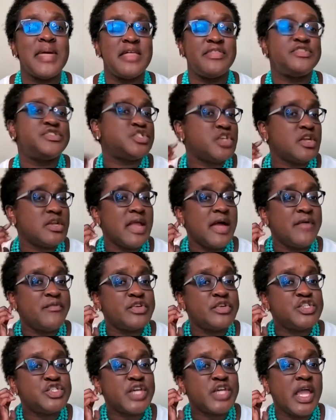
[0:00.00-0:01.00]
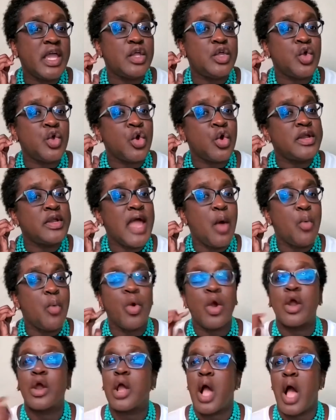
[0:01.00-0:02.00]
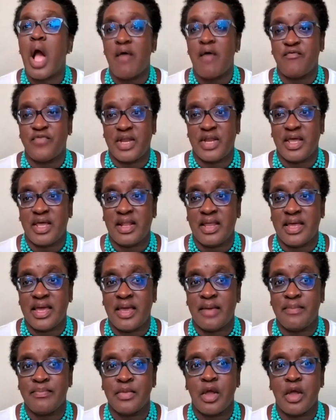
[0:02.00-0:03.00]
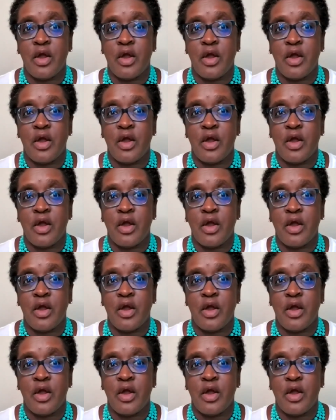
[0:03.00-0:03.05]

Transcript: myths to leveraging your network confidently.